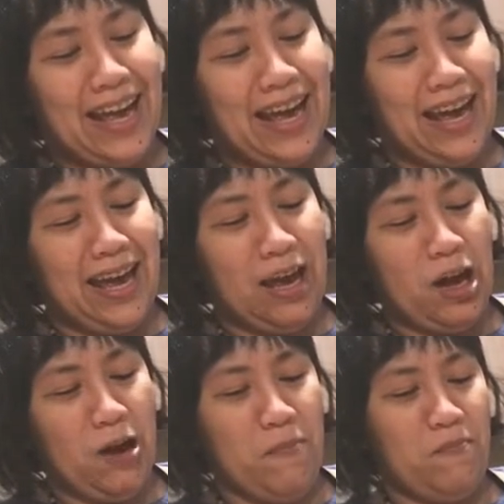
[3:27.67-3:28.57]

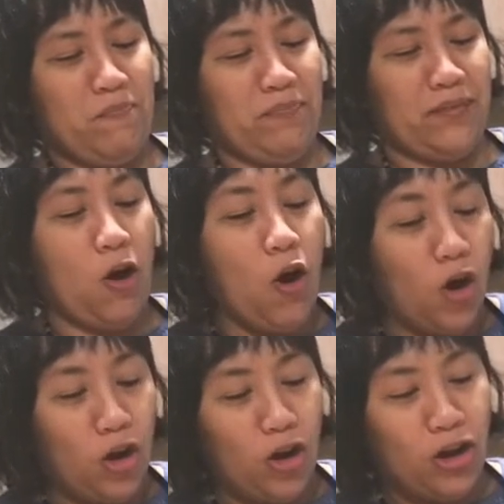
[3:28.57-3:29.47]
and
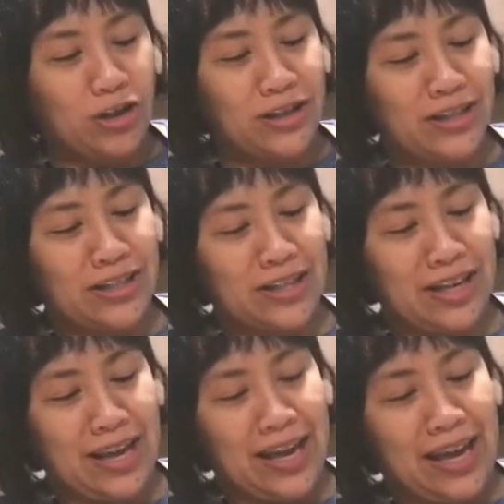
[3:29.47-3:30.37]
holes,
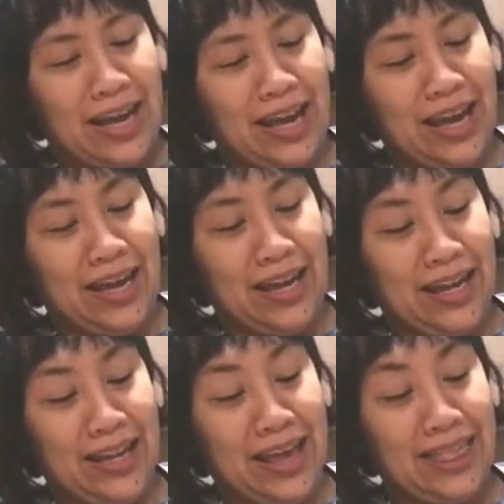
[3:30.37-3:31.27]

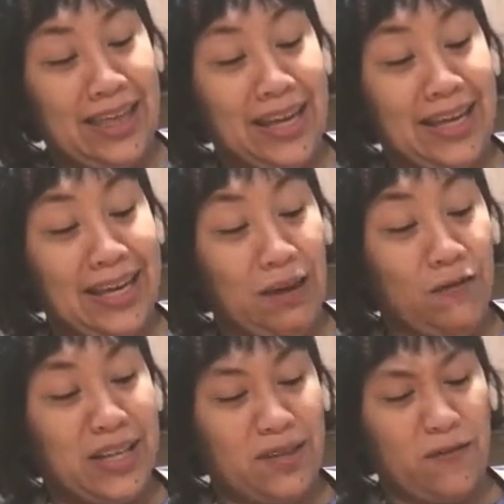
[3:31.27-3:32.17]
and they give
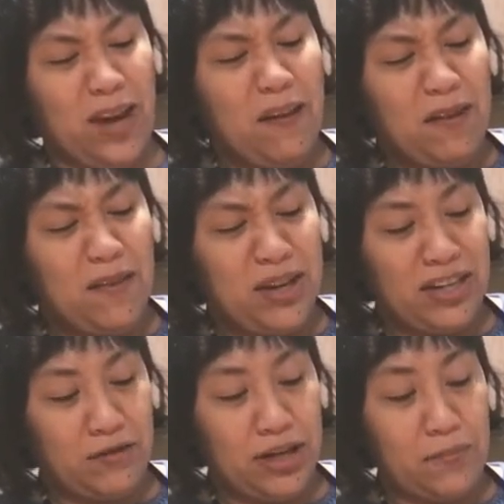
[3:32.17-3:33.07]
this very
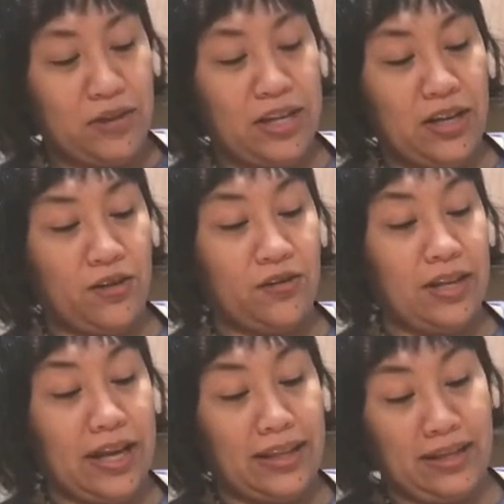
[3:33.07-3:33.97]
tricky potato to
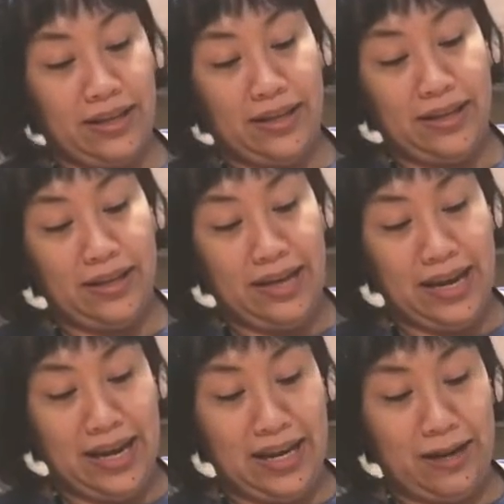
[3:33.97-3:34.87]
that
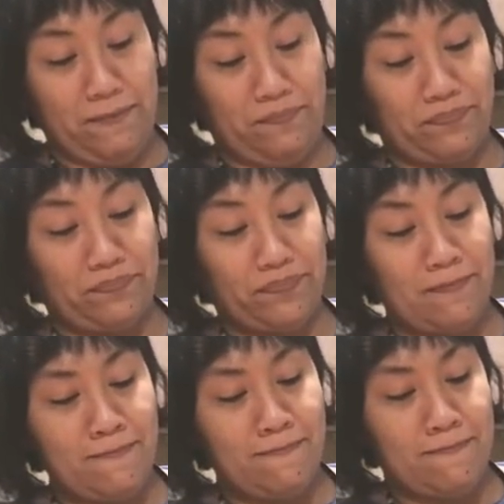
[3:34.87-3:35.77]
lady.
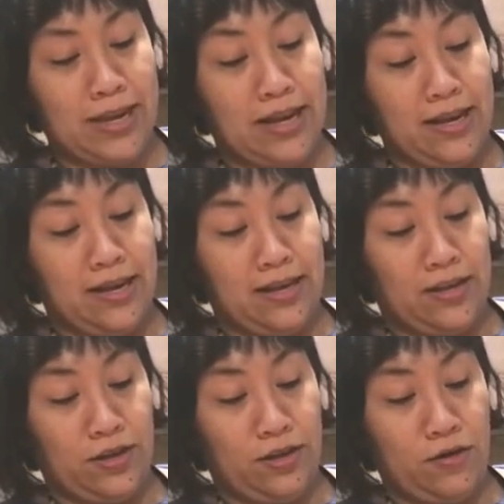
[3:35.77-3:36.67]

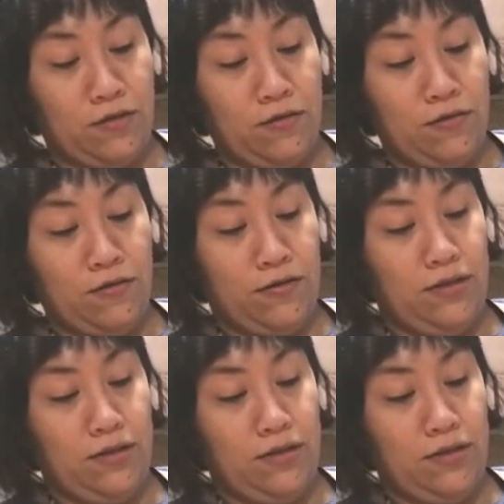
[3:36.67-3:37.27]
So